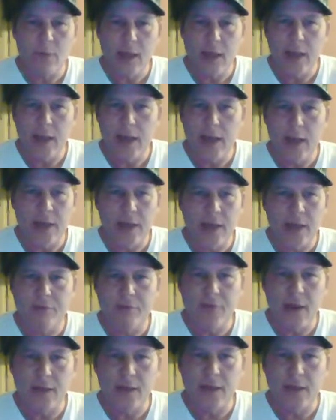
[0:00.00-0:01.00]
and I can't
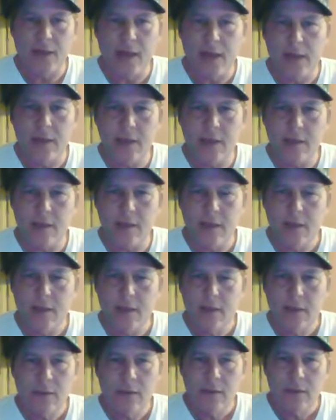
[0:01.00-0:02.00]
find
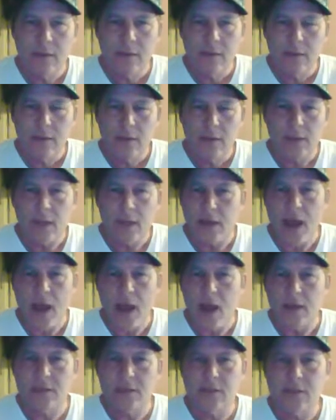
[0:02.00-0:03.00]
a lot of
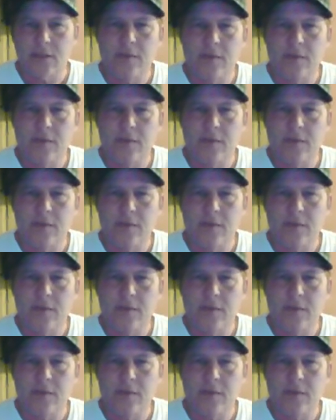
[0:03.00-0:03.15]
cars.